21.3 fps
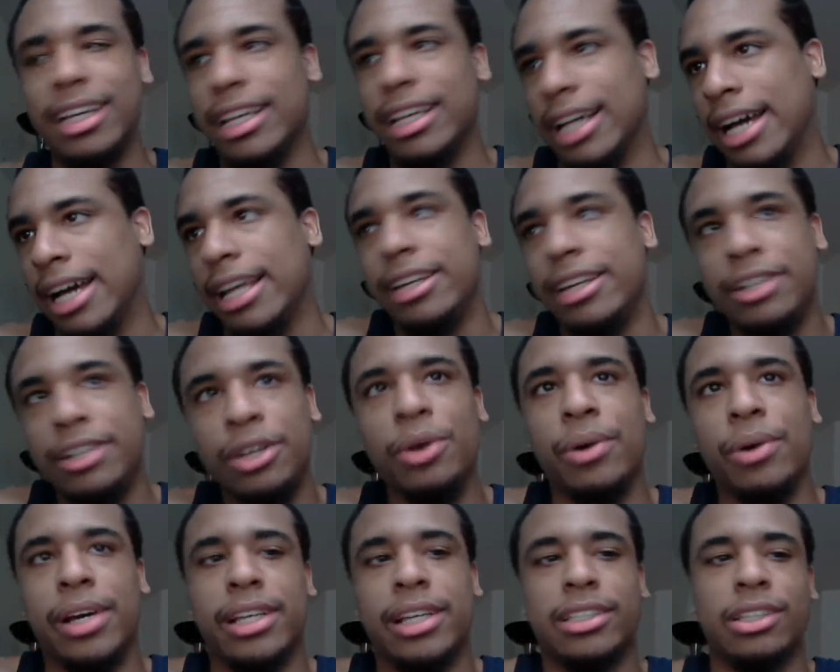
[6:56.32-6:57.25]
I didn't
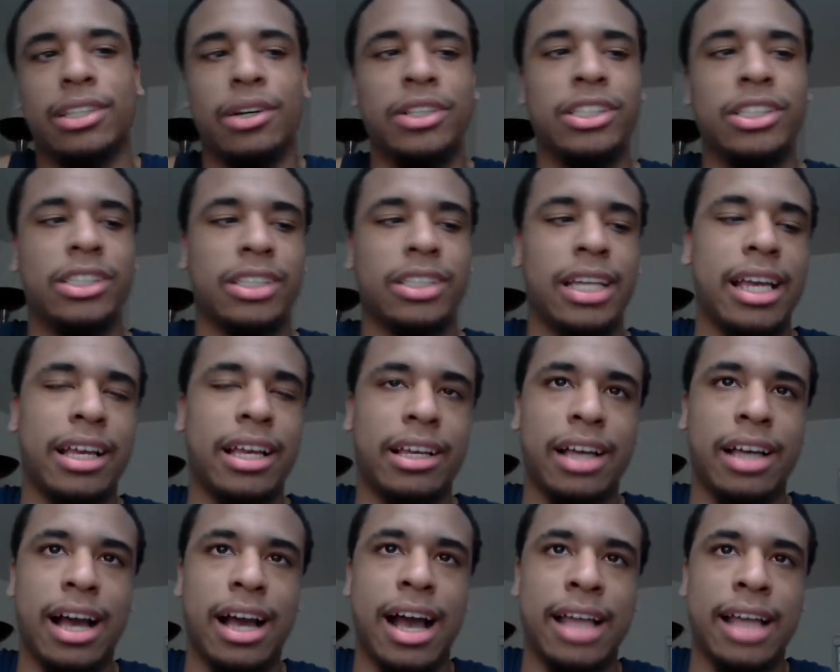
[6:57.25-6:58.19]
do it. So it's just
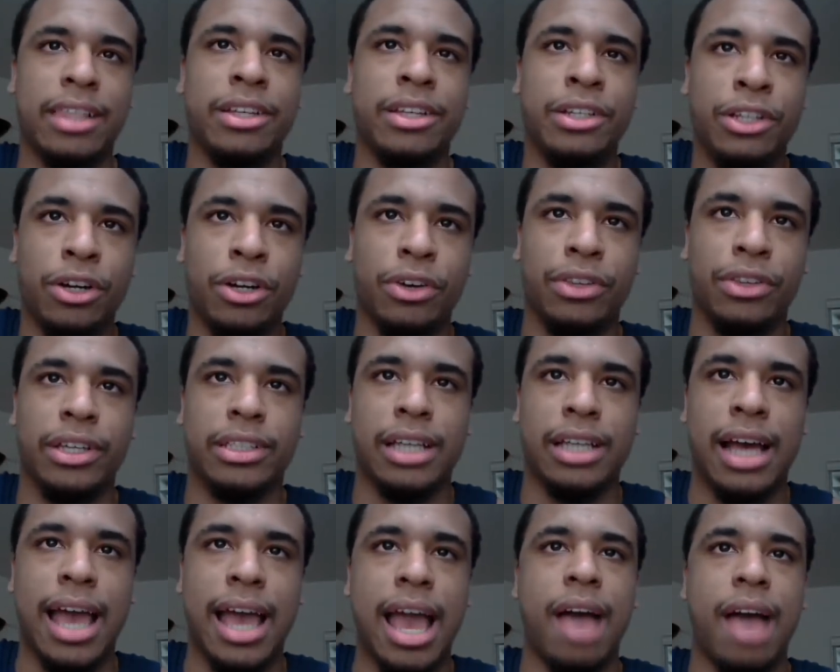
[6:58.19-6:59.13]
like, I have to endure
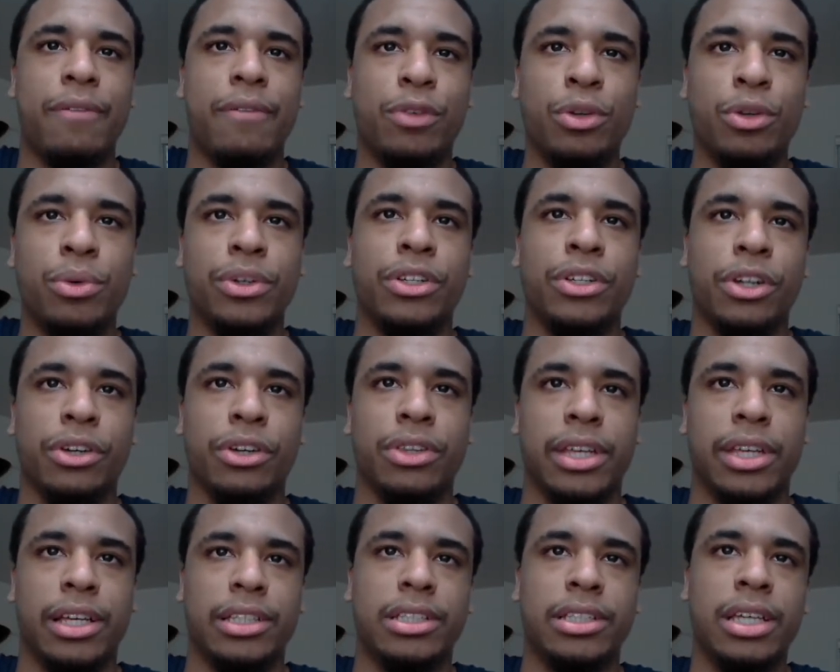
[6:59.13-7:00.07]
this. I have to endure
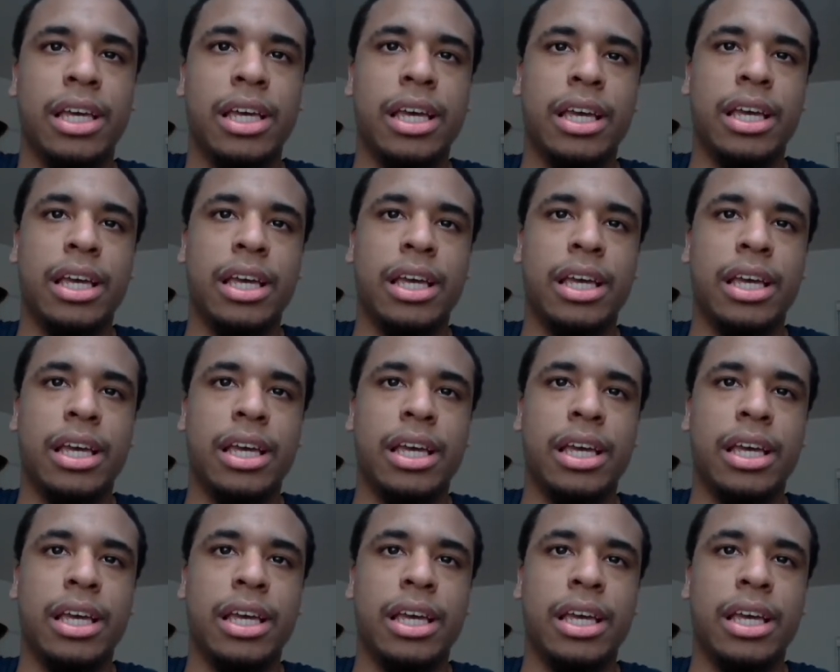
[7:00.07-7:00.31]
this.